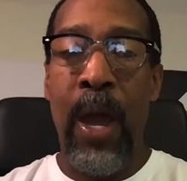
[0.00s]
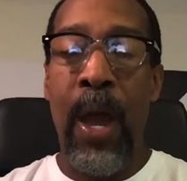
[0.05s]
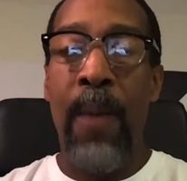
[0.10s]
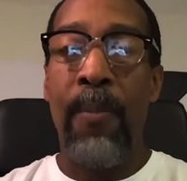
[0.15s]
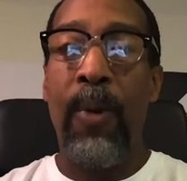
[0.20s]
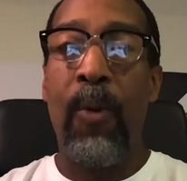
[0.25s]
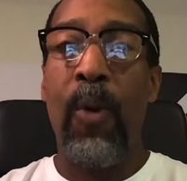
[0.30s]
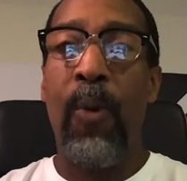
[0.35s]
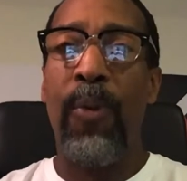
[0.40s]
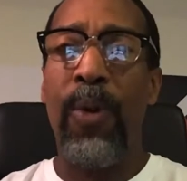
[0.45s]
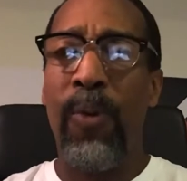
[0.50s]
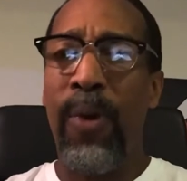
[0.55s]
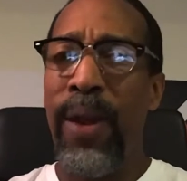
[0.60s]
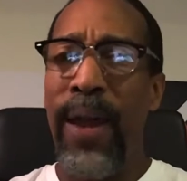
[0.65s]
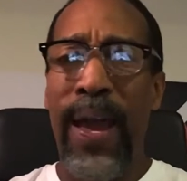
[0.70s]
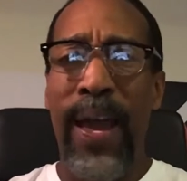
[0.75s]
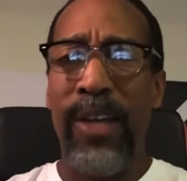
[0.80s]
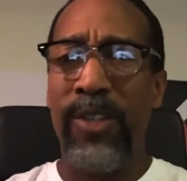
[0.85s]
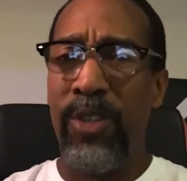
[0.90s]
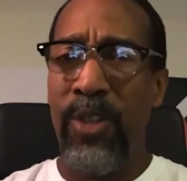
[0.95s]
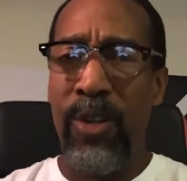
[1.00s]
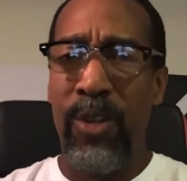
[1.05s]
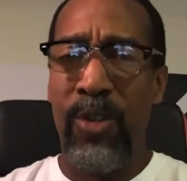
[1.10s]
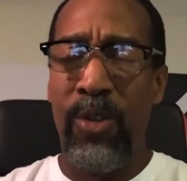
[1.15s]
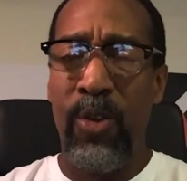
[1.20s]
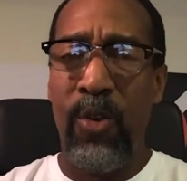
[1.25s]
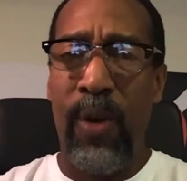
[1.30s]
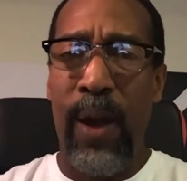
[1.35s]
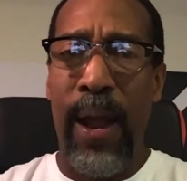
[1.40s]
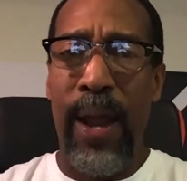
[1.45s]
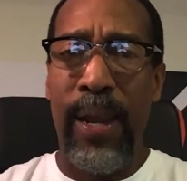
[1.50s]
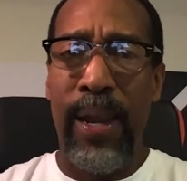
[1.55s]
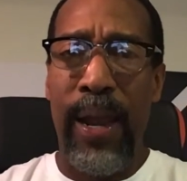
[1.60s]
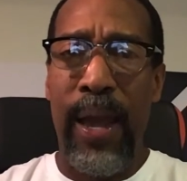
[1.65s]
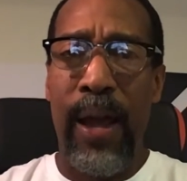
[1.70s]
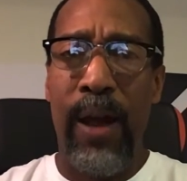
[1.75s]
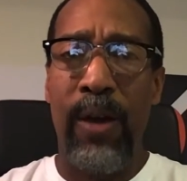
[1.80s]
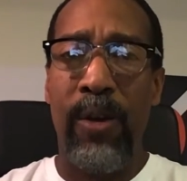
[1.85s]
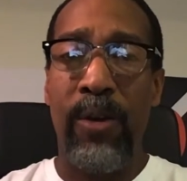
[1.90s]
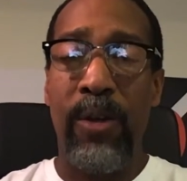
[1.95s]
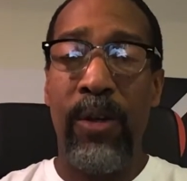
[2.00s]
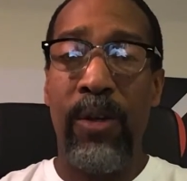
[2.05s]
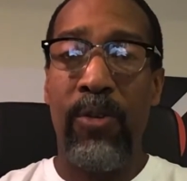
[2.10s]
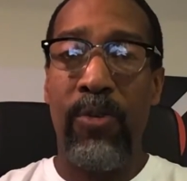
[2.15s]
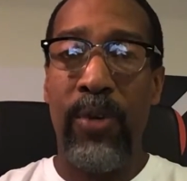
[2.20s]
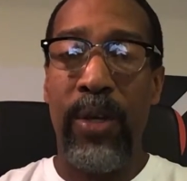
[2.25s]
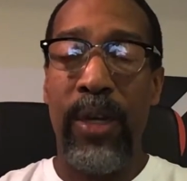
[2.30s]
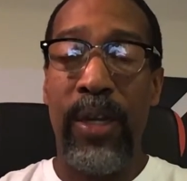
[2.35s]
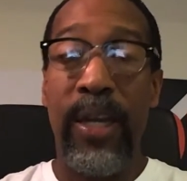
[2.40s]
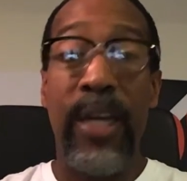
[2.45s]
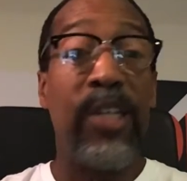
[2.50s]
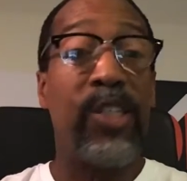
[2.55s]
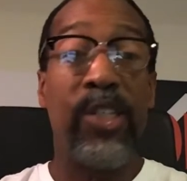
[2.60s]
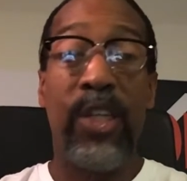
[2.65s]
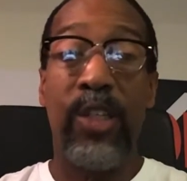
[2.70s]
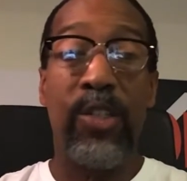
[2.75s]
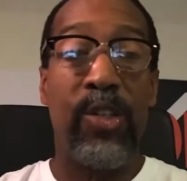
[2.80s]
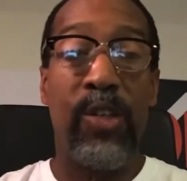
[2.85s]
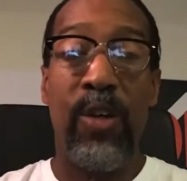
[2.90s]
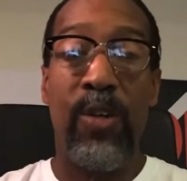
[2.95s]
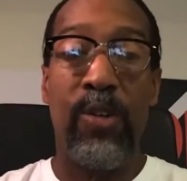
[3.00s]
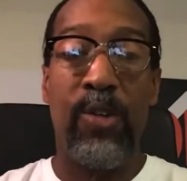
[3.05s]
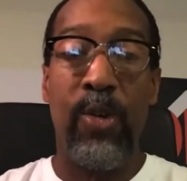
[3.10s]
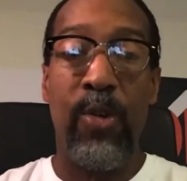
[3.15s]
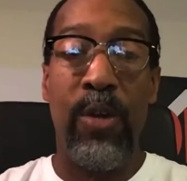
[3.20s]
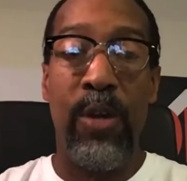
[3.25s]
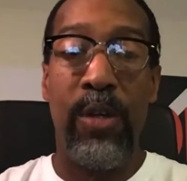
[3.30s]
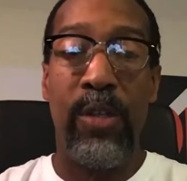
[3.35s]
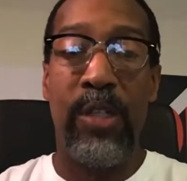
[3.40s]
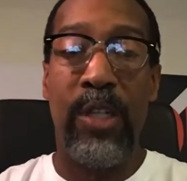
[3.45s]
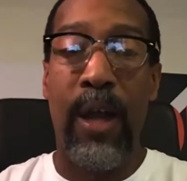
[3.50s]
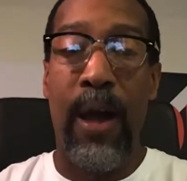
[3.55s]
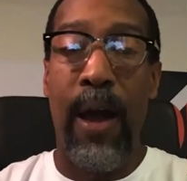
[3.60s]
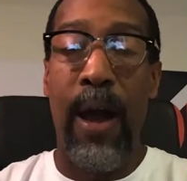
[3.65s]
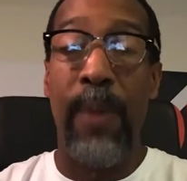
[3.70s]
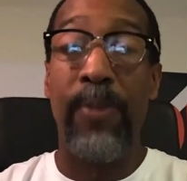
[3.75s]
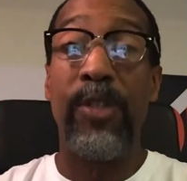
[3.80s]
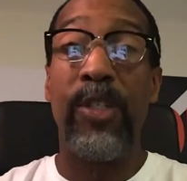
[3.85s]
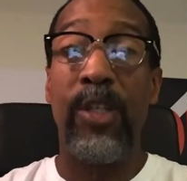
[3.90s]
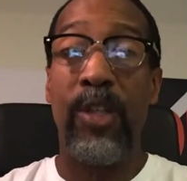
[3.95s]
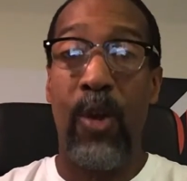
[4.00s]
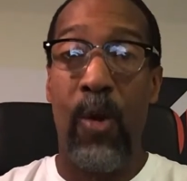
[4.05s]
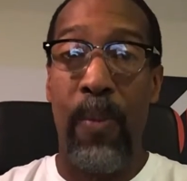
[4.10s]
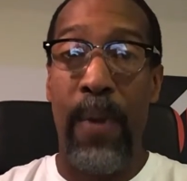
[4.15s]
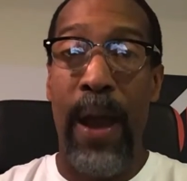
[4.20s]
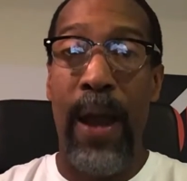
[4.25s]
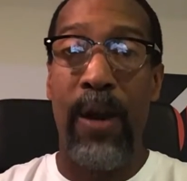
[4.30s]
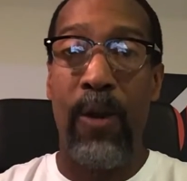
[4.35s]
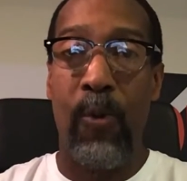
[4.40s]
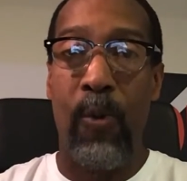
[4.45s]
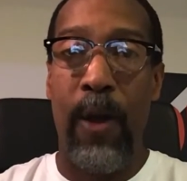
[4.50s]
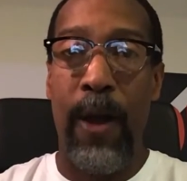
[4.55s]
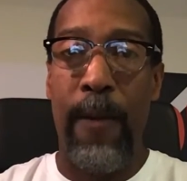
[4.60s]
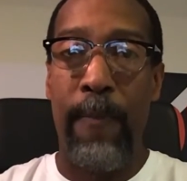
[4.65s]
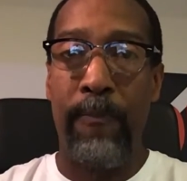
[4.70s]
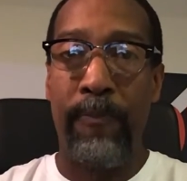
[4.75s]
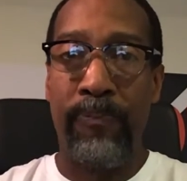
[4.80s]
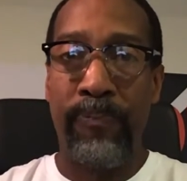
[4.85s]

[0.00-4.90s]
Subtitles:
But what we want to ask you to do right now really is just do your jobs no matter what.